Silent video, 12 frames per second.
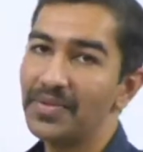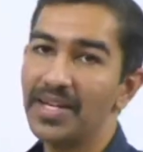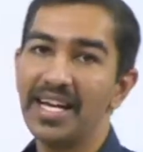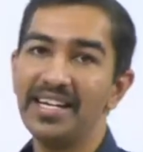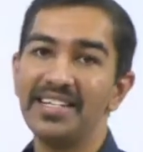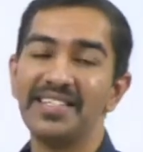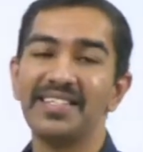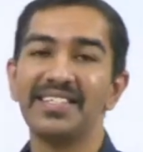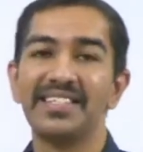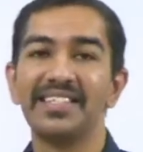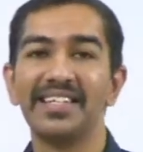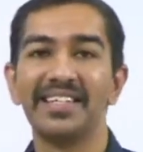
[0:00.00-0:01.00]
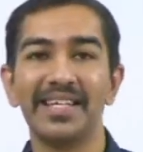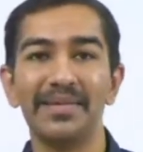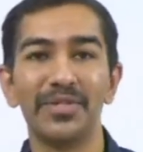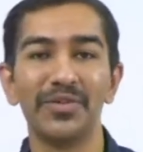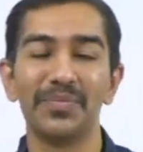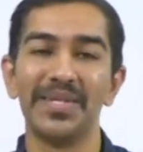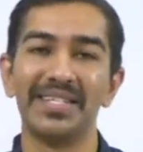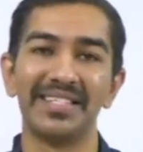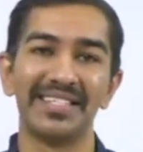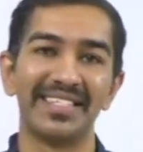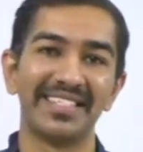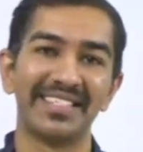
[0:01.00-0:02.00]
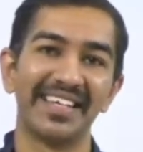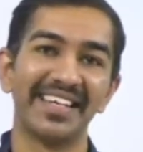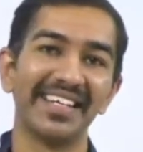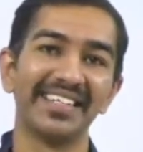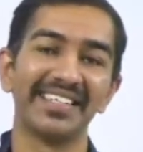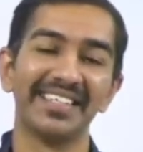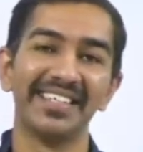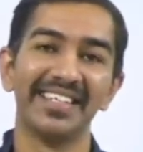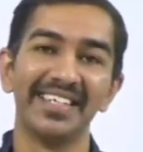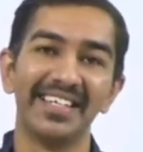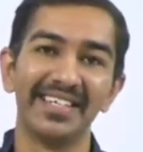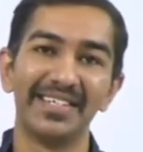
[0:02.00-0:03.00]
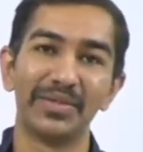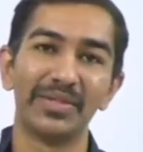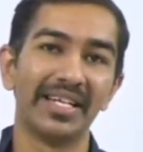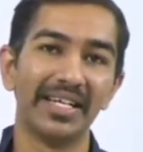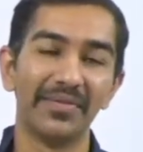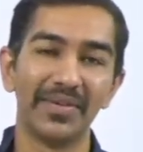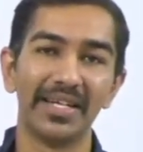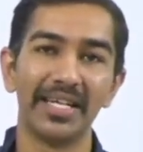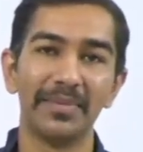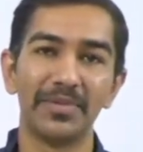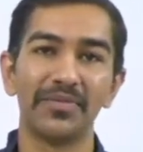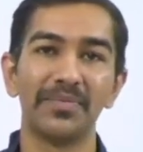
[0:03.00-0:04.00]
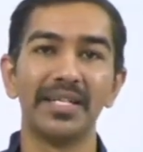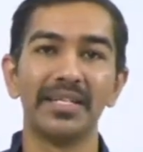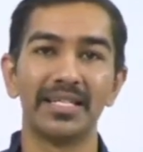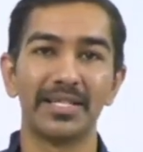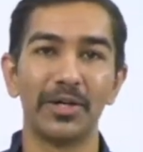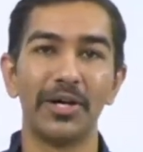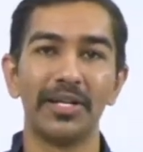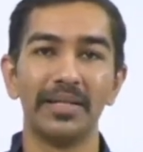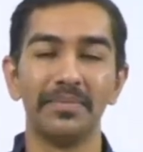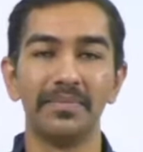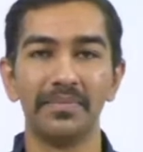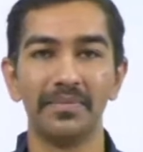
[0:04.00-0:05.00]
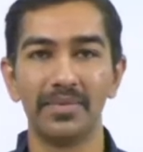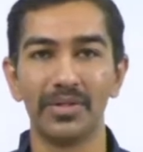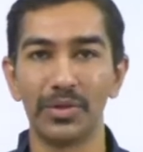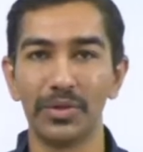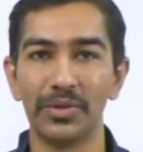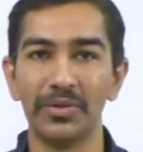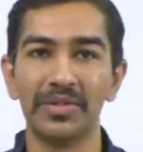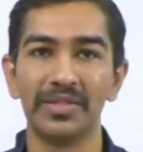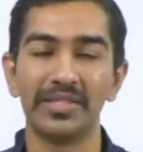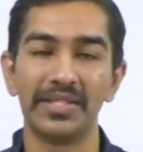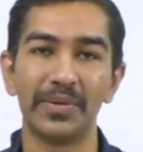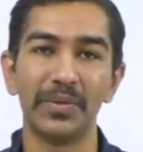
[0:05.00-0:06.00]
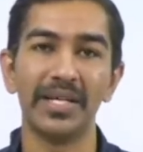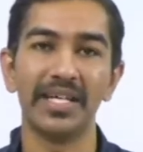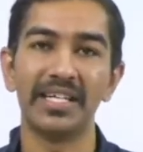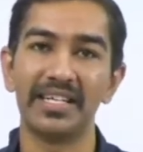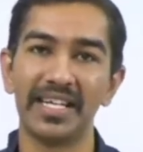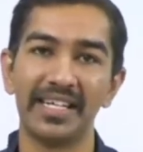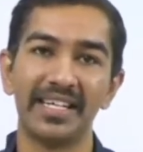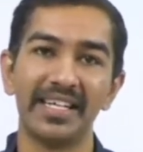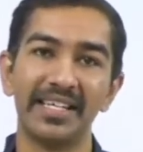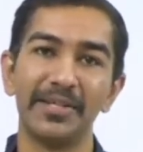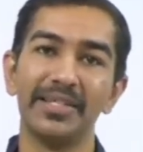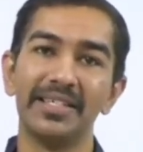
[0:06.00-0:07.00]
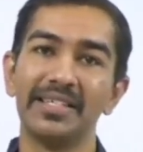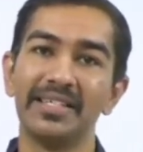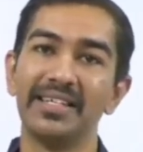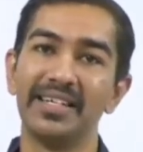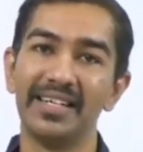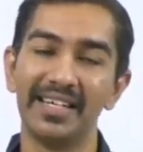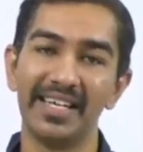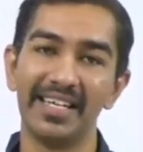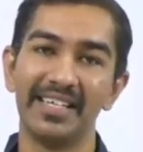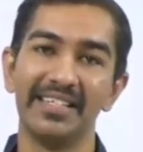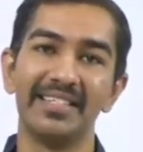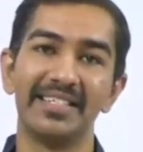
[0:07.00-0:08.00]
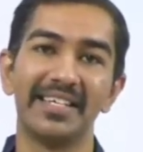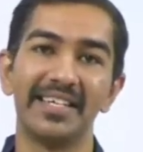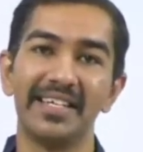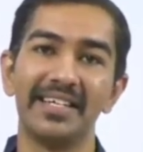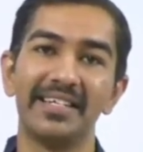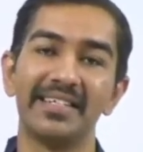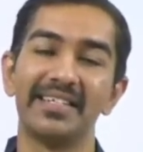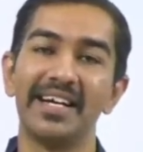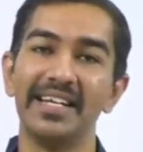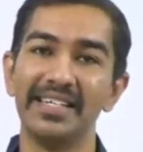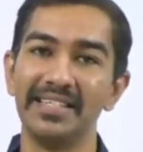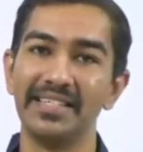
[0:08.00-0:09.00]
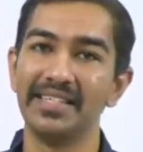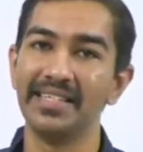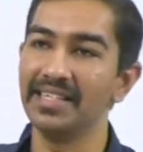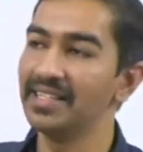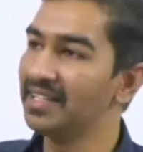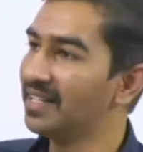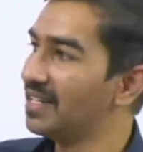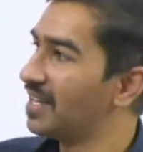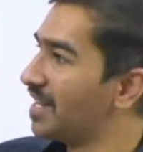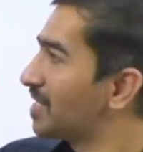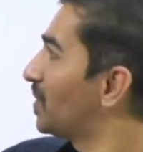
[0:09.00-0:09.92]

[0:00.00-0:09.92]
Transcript: we had discussed in the types of matrices, correct? So there are different types of matrix: column, row, square, rectangular, diagonal, scalar, identity, as